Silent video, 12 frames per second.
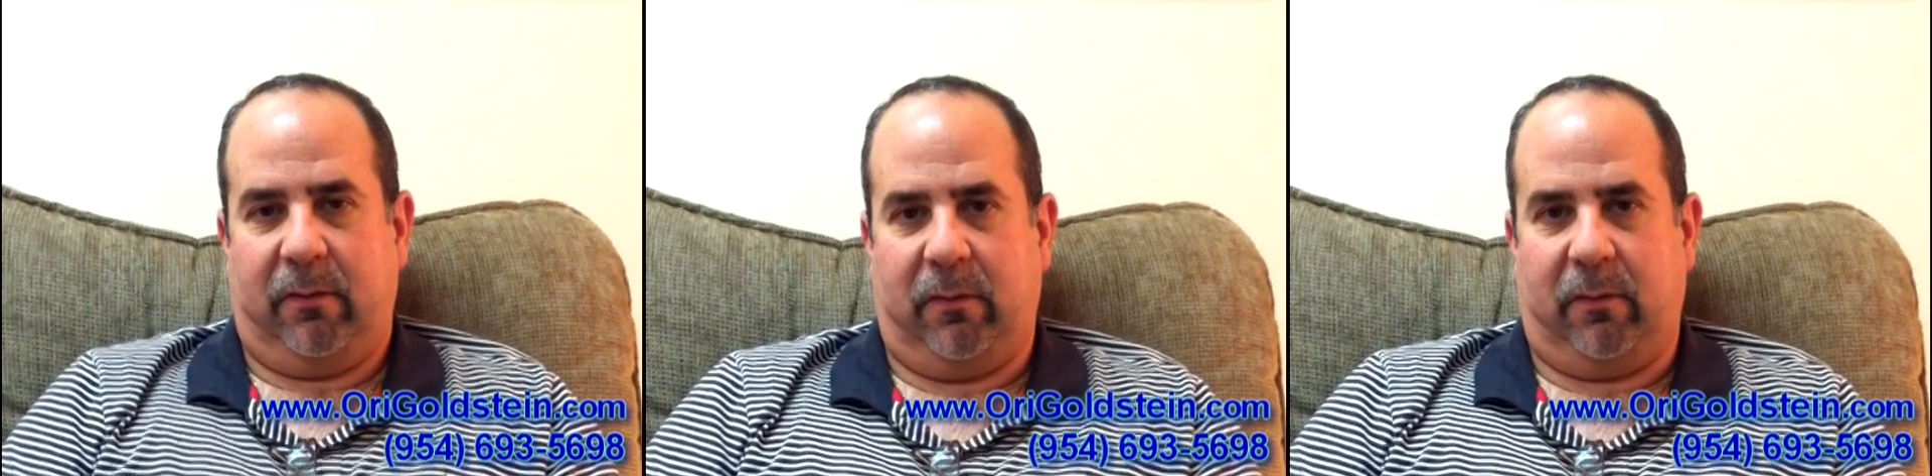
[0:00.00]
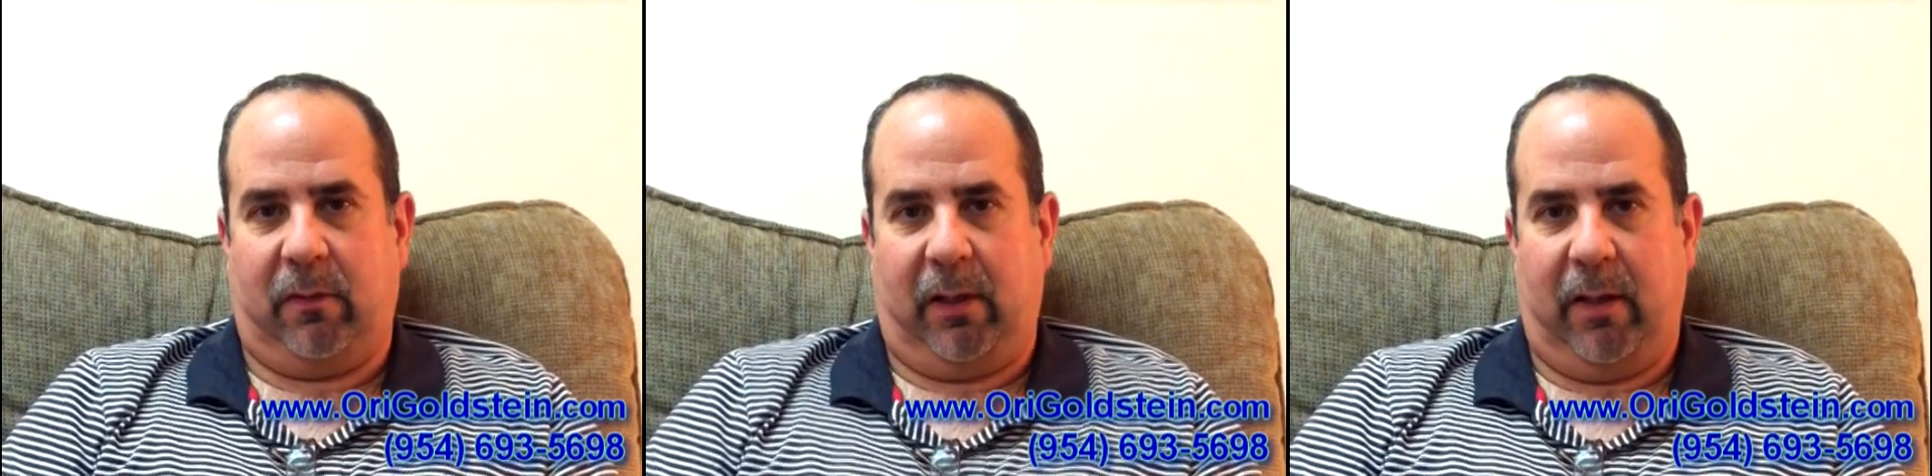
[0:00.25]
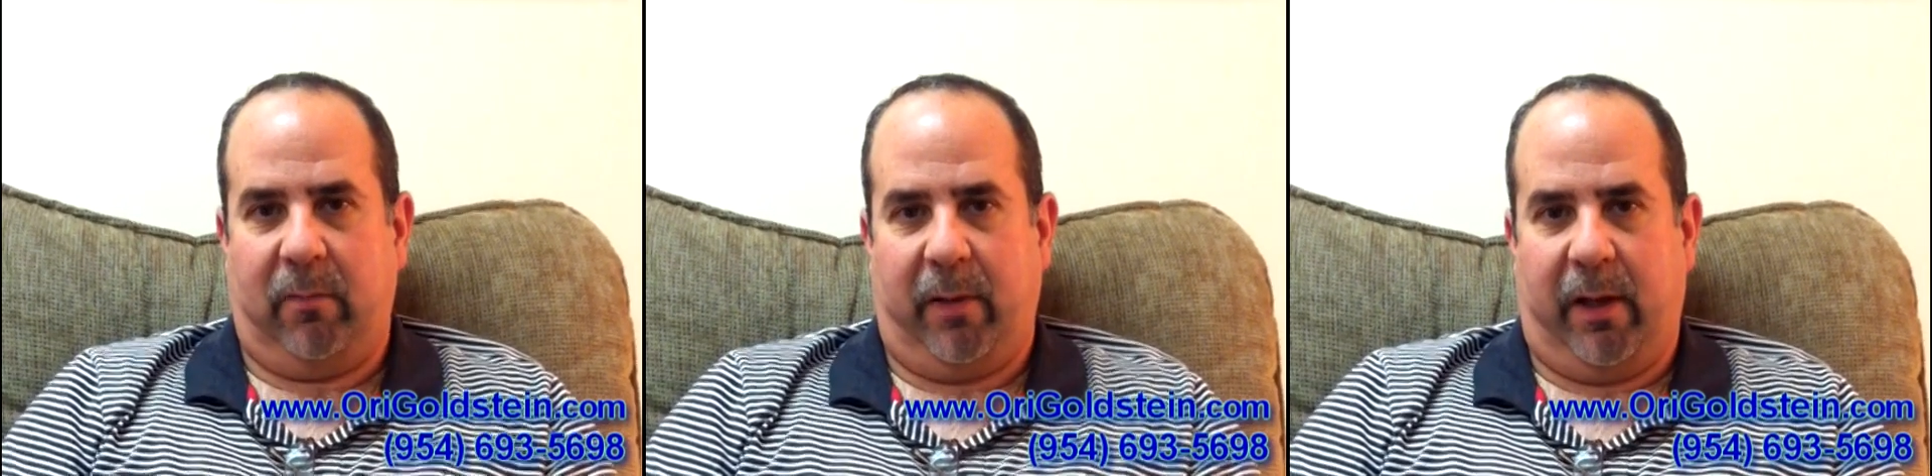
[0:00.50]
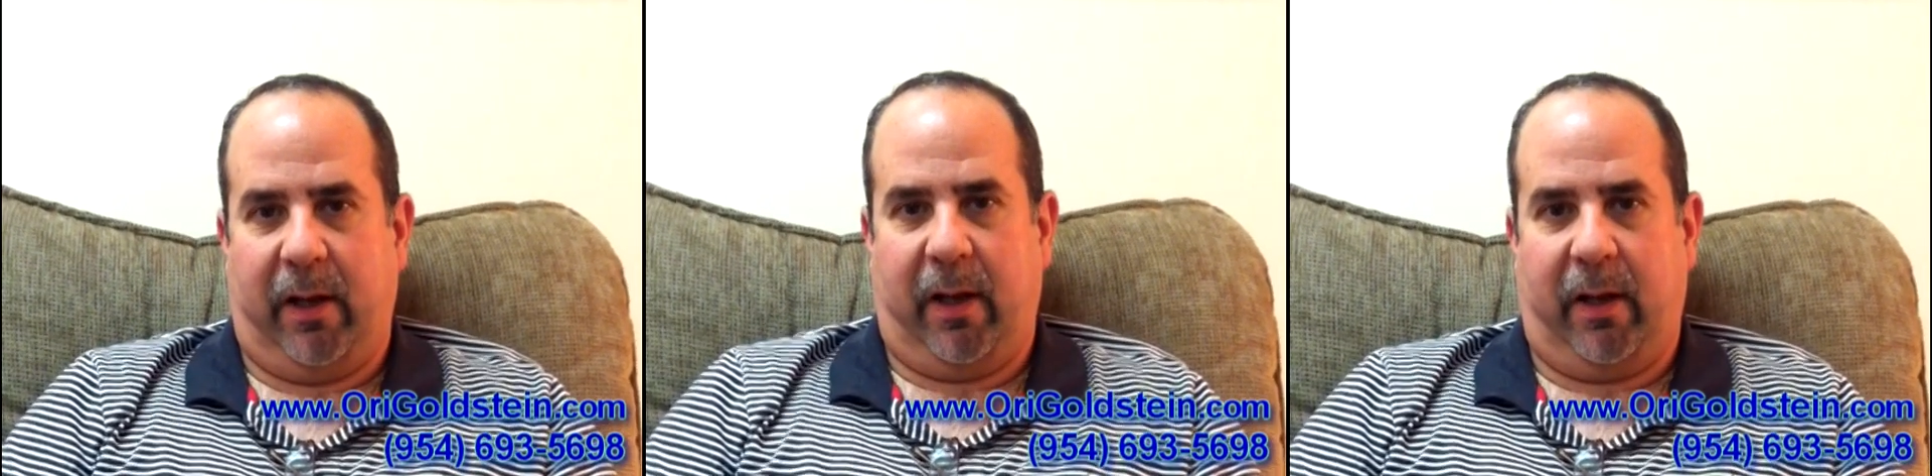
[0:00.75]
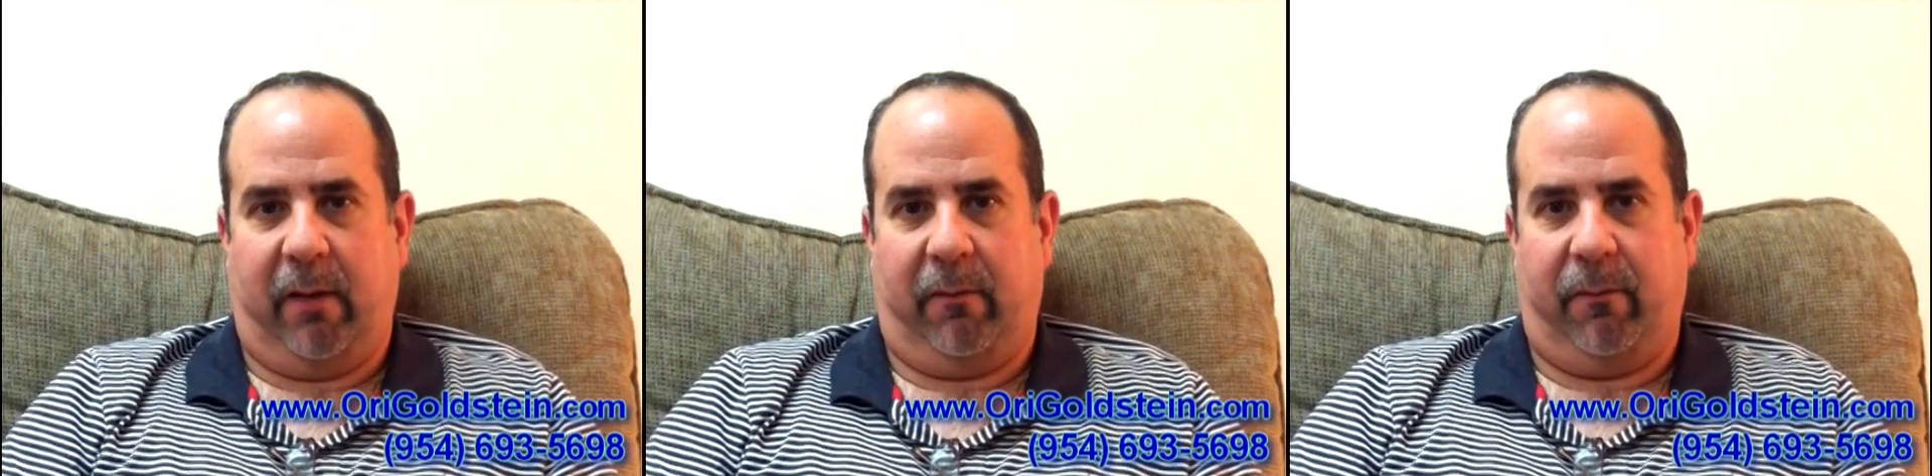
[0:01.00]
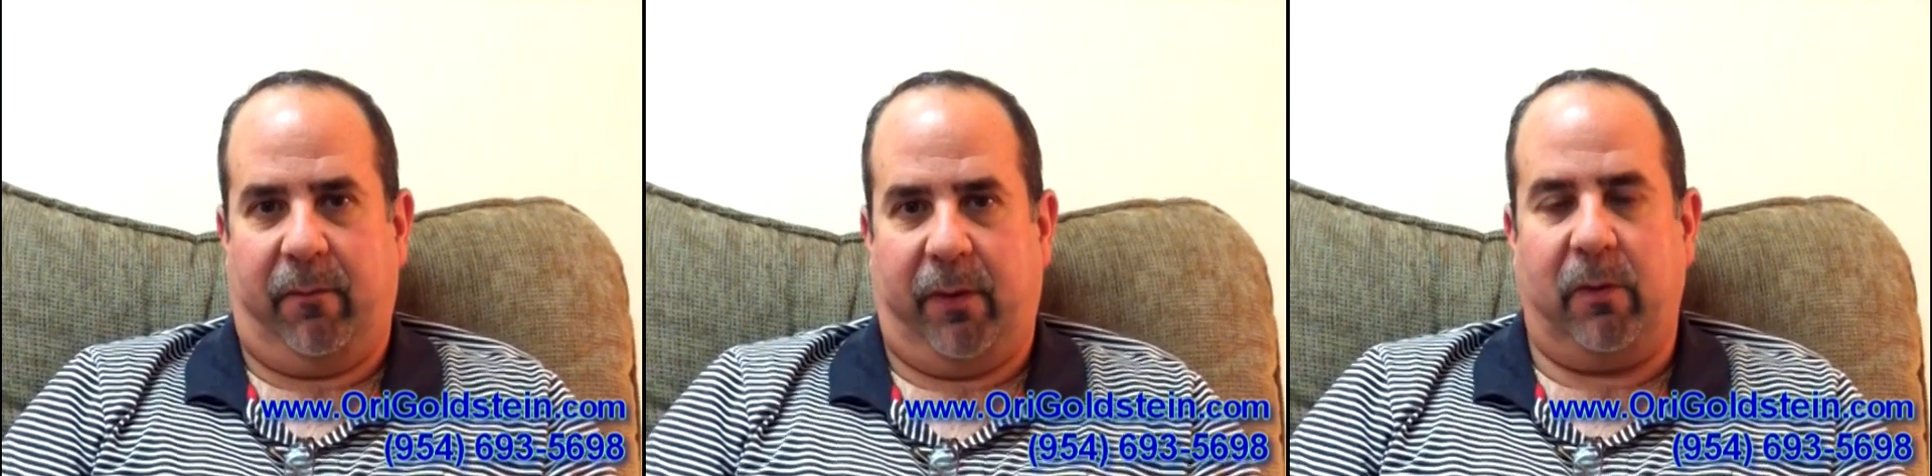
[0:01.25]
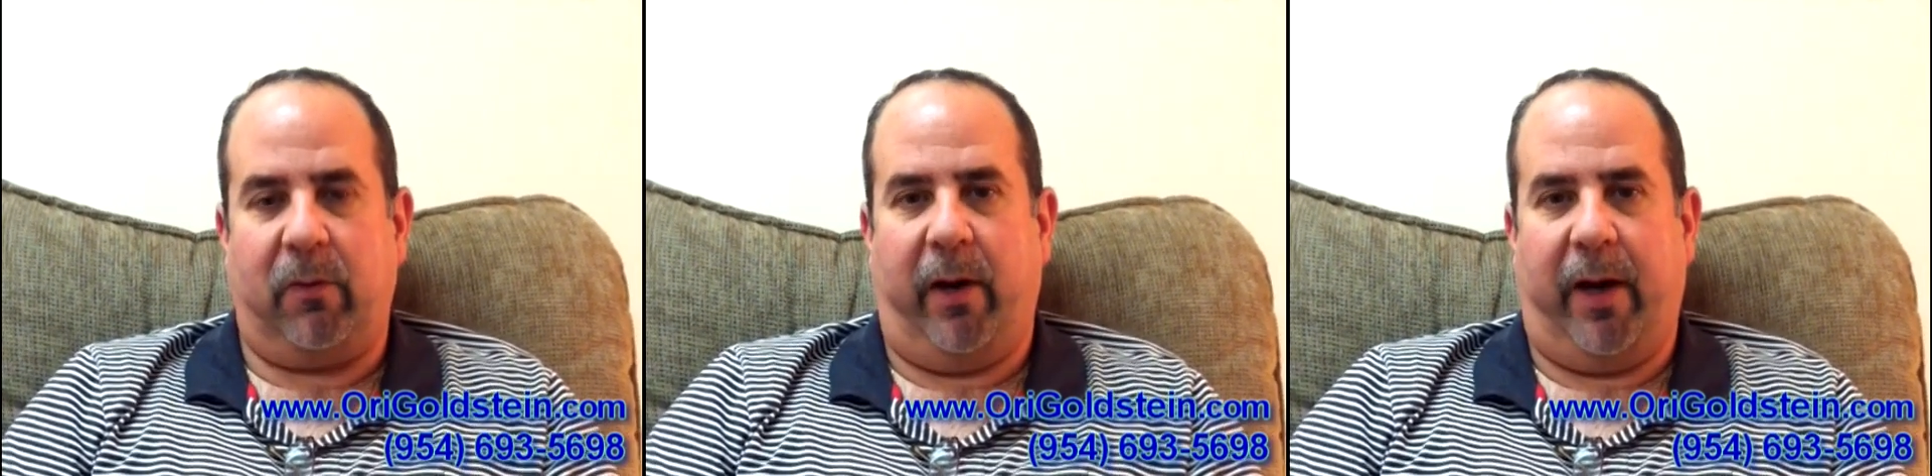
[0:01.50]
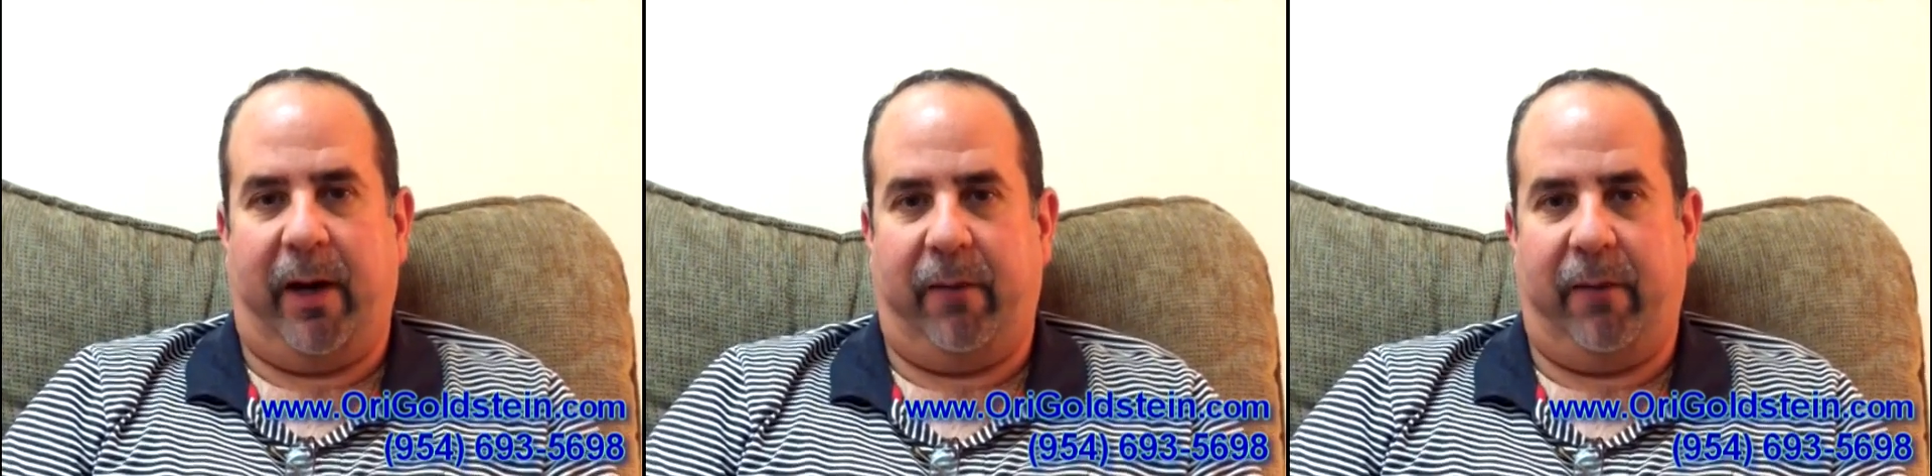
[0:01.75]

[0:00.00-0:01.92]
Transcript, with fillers: to see him, and I feel great.